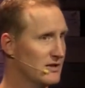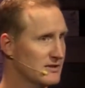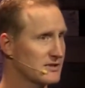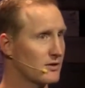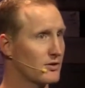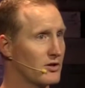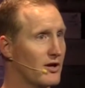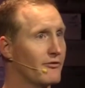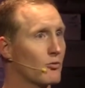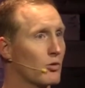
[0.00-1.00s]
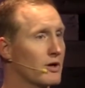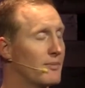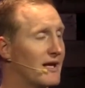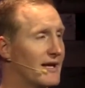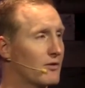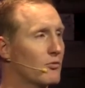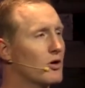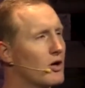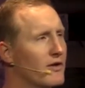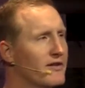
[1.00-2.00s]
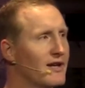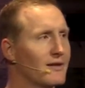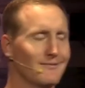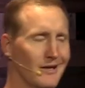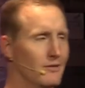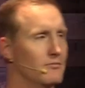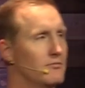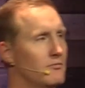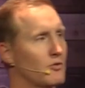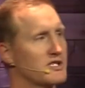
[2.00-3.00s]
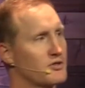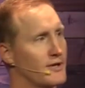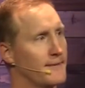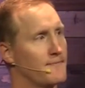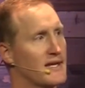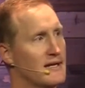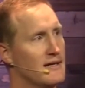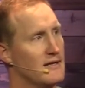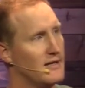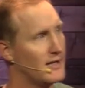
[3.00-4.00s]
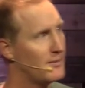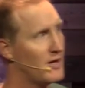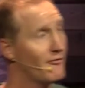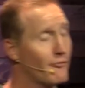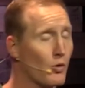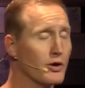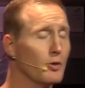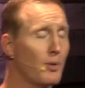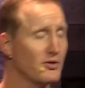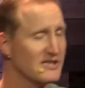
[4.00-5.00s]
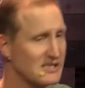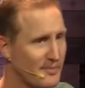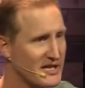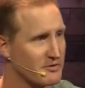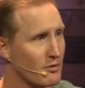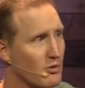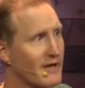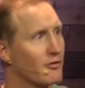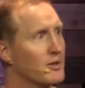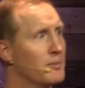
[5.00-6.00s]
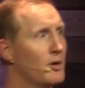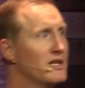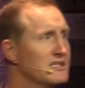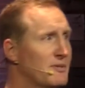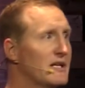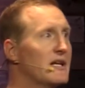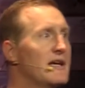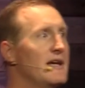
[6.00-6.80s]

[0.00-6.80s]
So you don't have to worry about well, are they taking? No, we're just doing that. For your participation, we want everybody to participate.